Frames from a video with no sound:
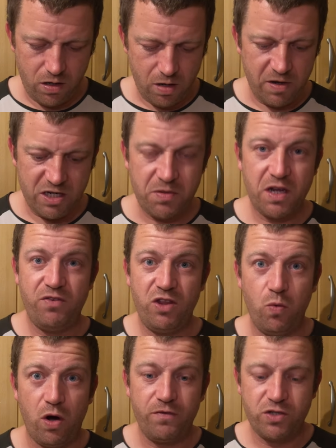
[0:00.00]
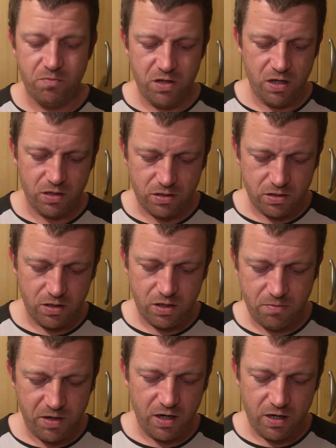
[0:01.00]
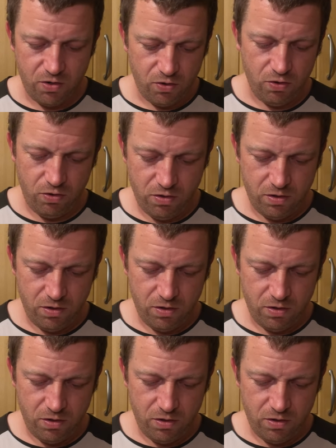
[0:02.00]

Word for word: I'm meant to be giving the wife some of this, and I'm eating it all.